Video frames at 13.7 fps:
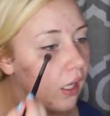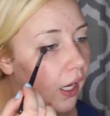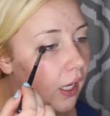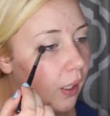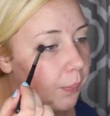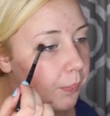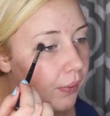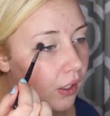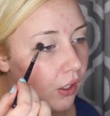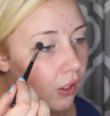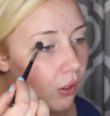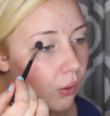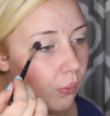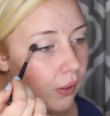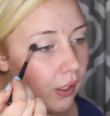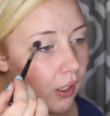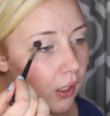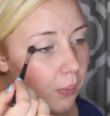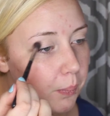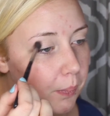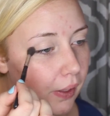and I'm gonna go
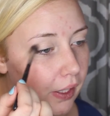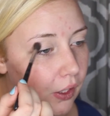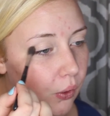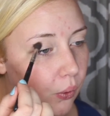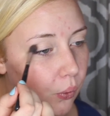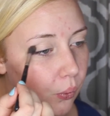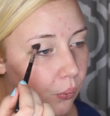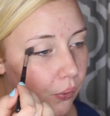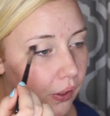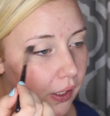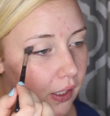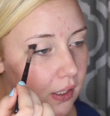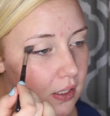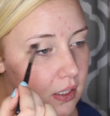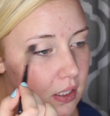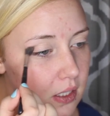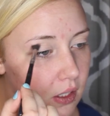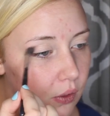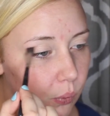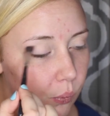in my crease.